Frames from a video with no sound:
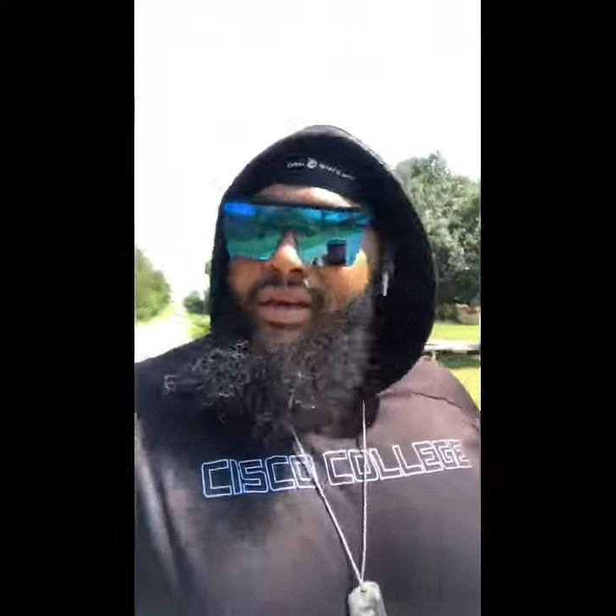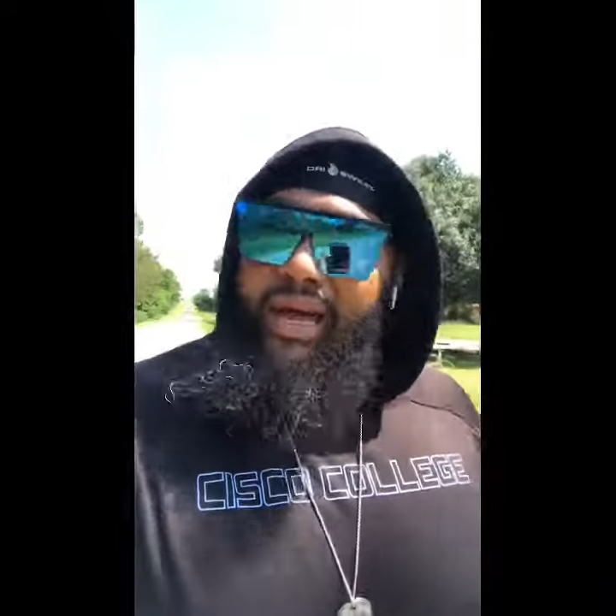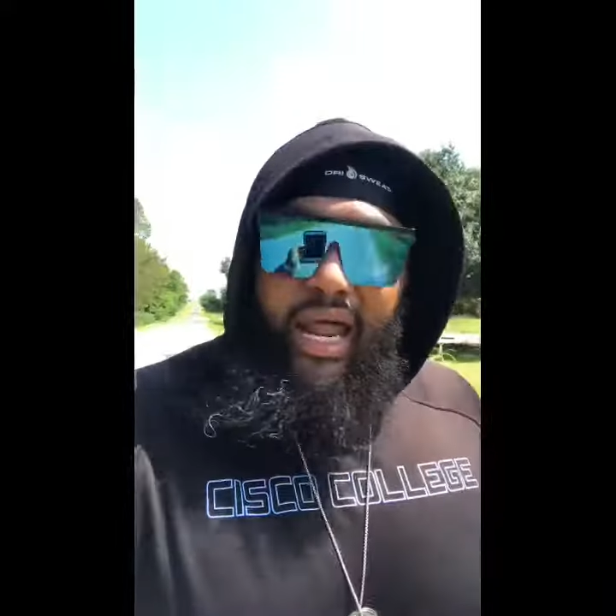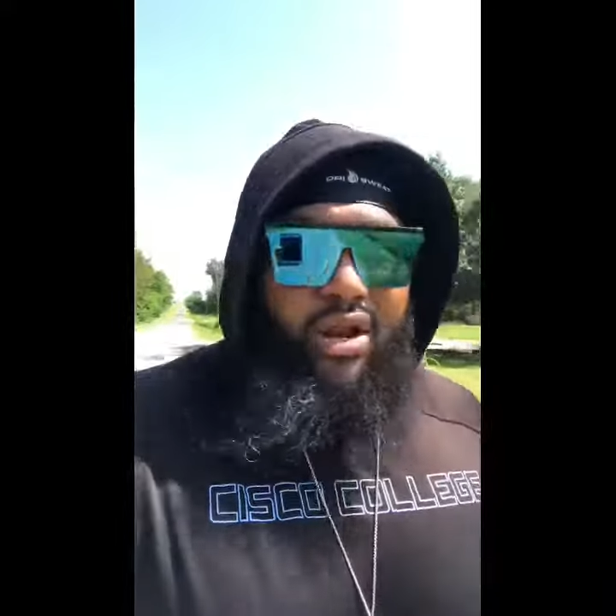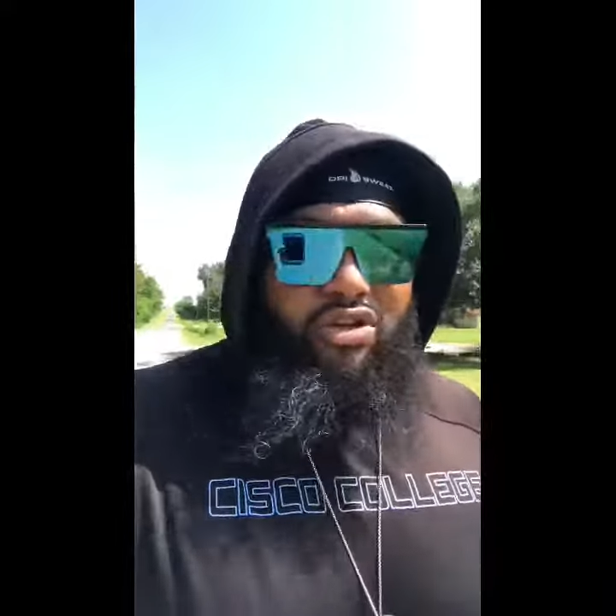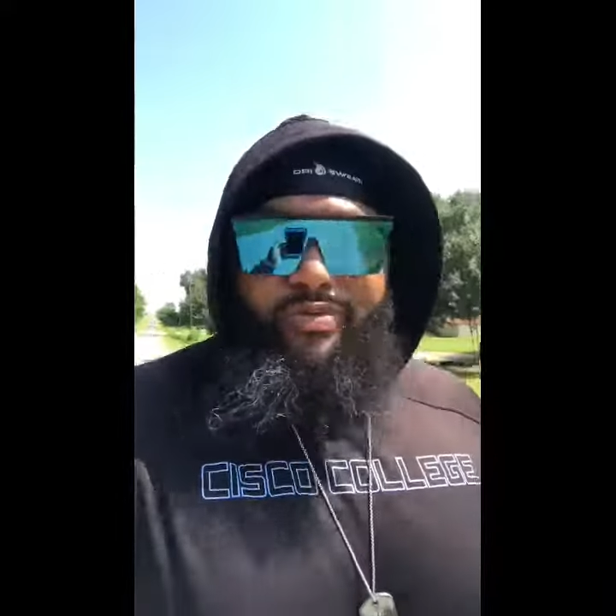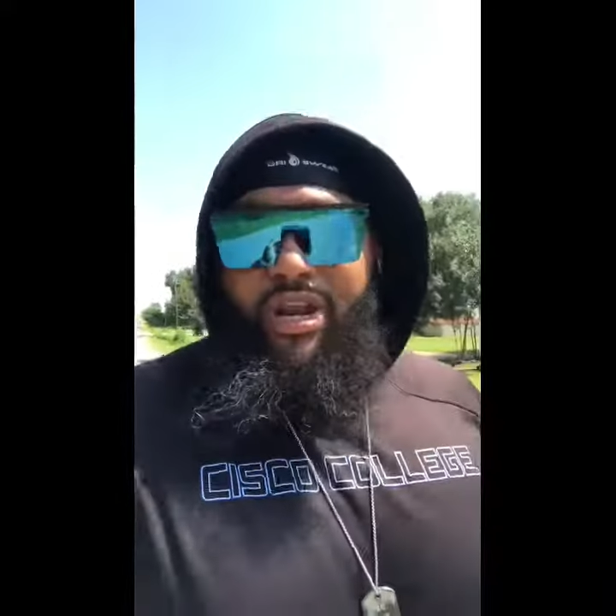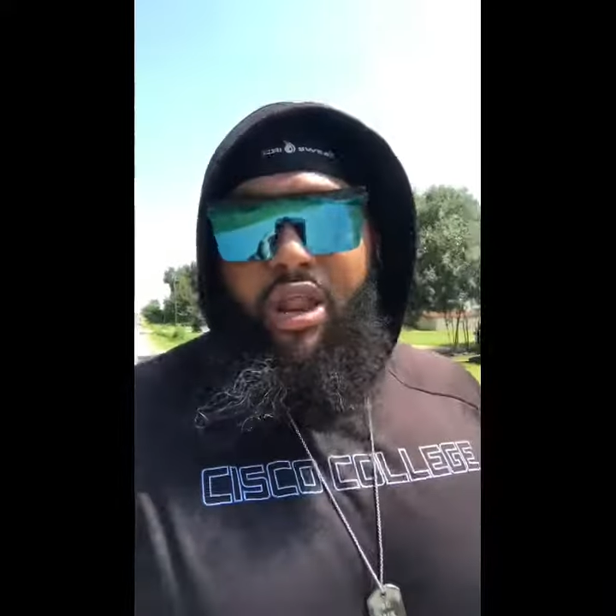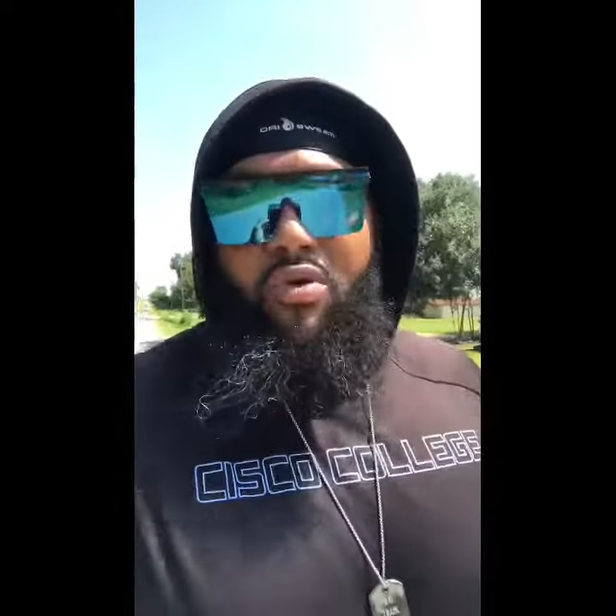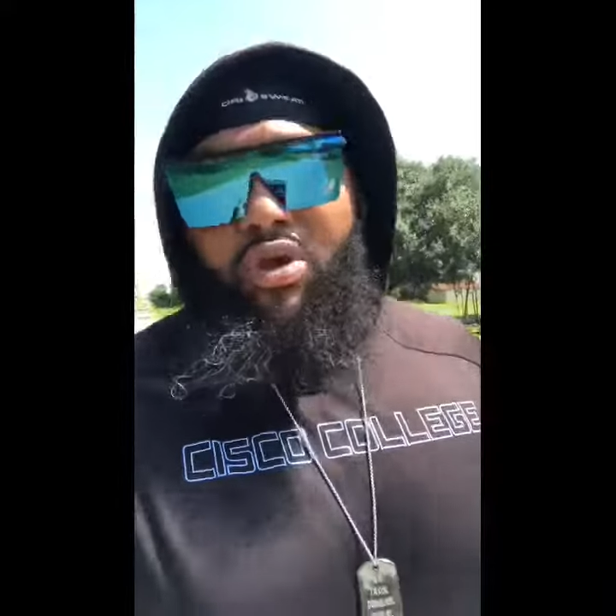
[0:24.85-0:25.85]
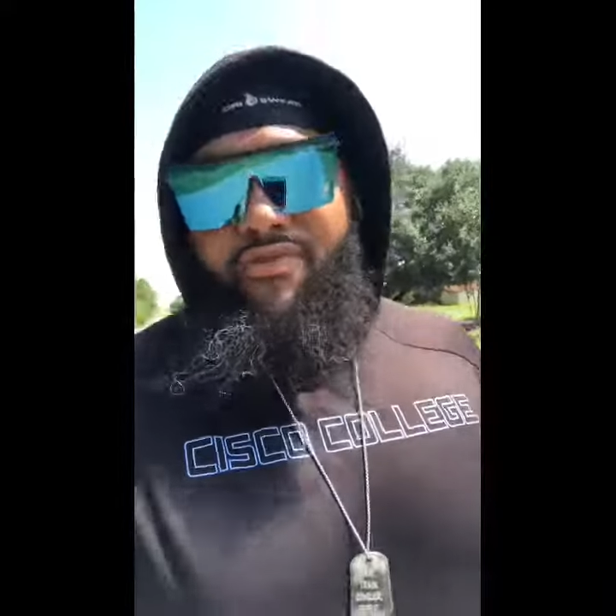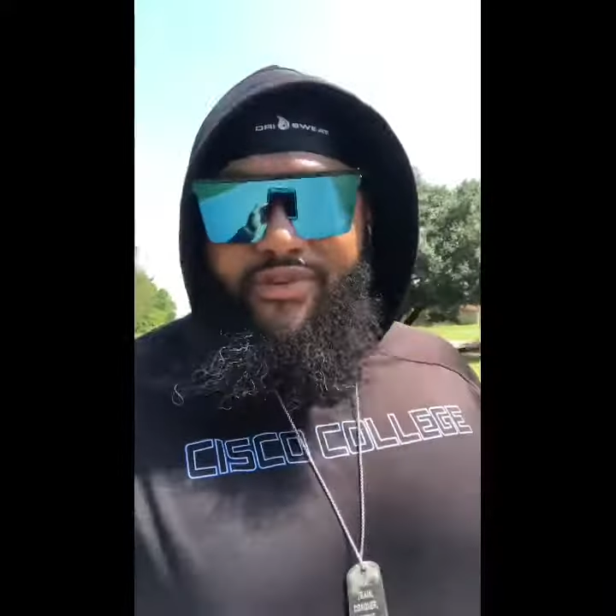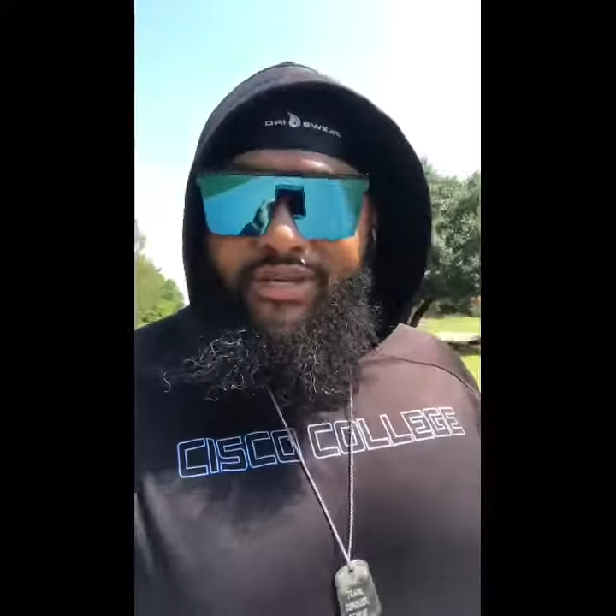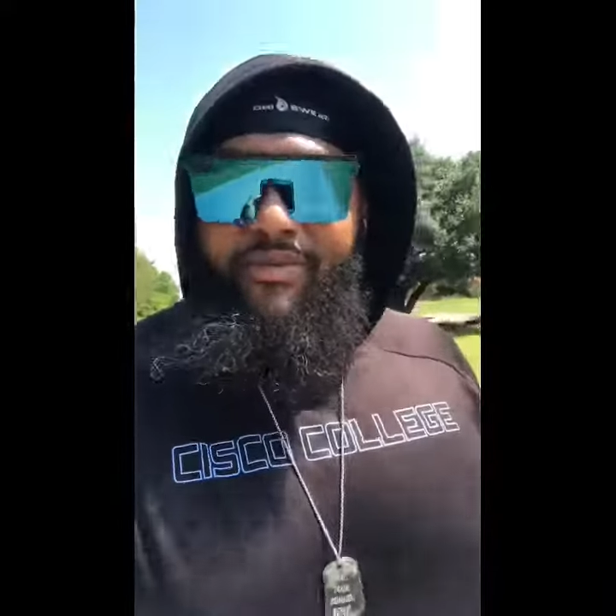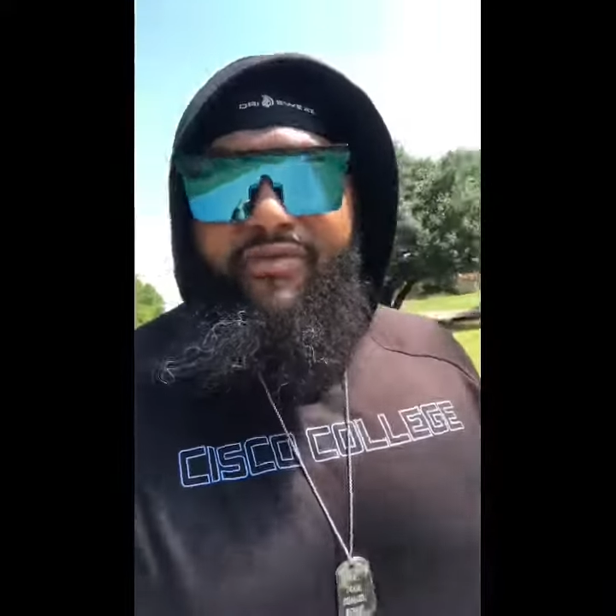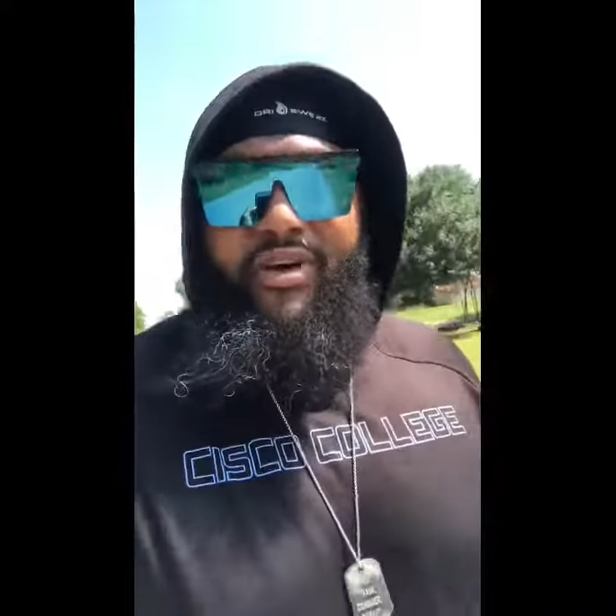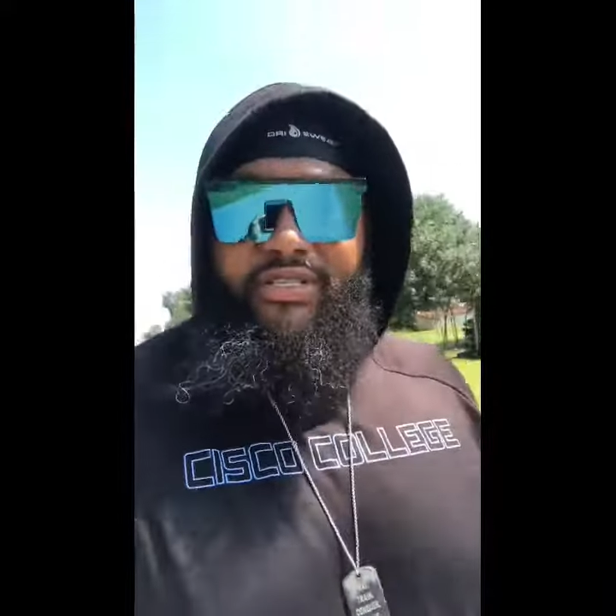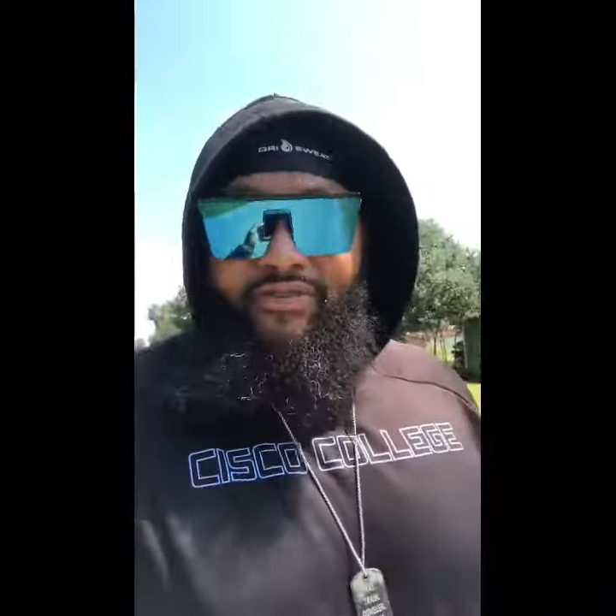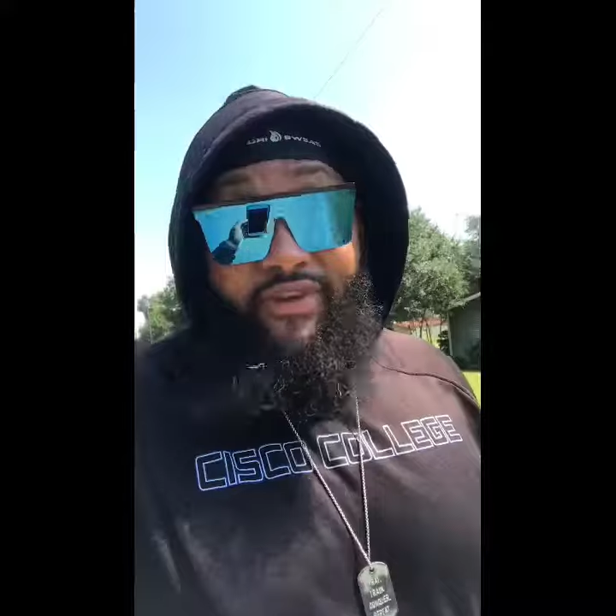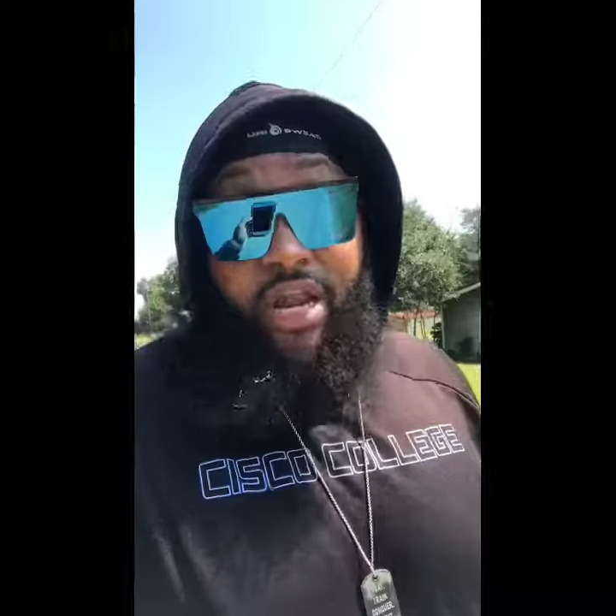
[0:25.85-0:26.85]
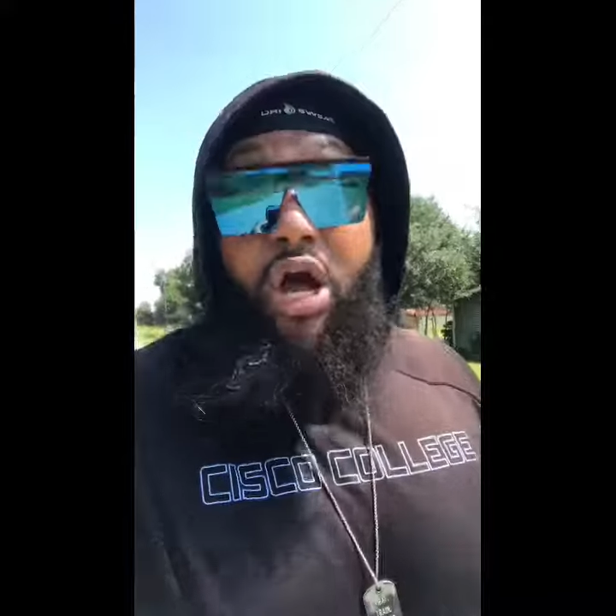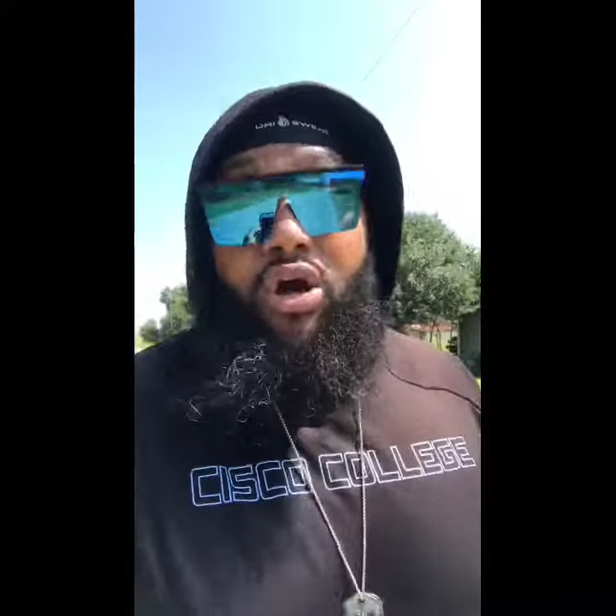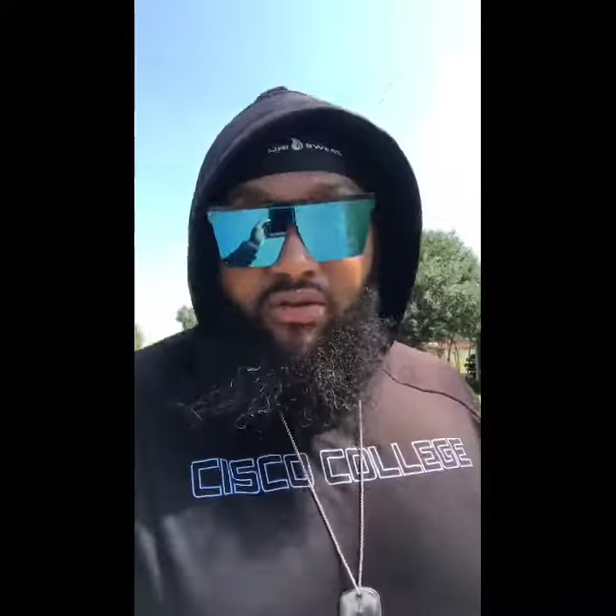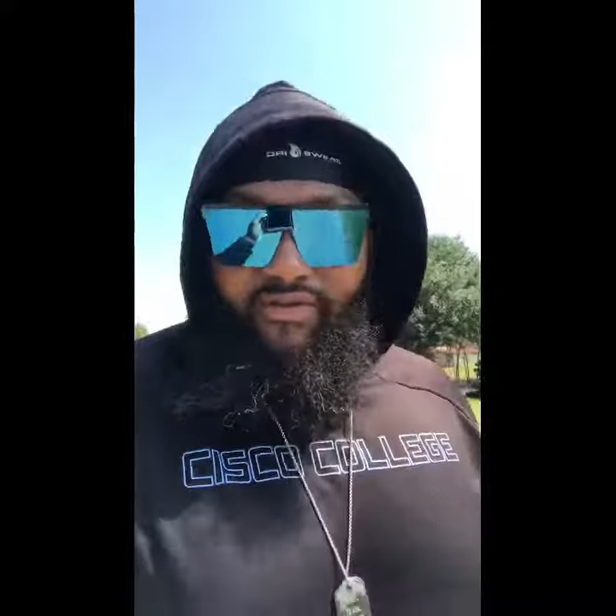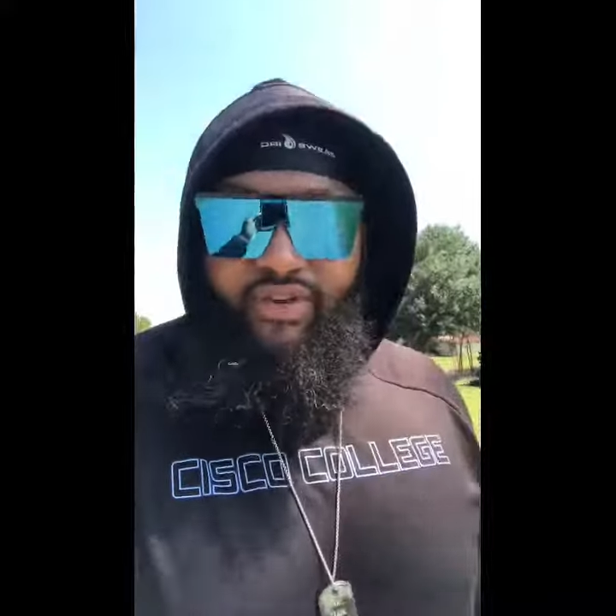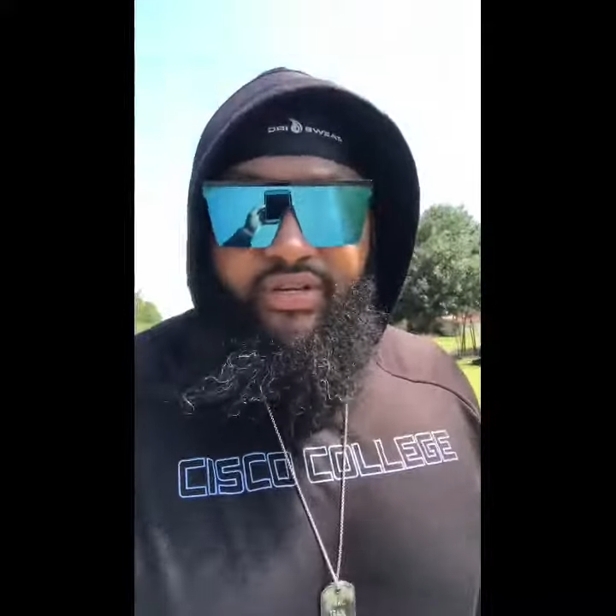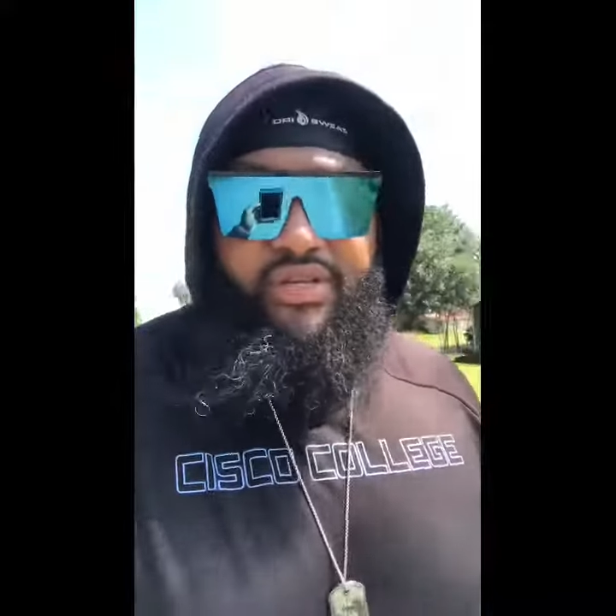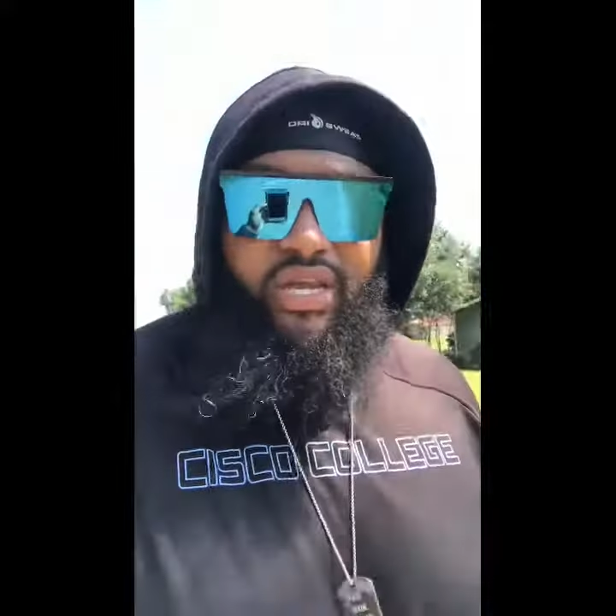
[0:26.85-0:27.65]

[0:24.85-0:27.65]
I know it's been a long week for some of us, if not all of us.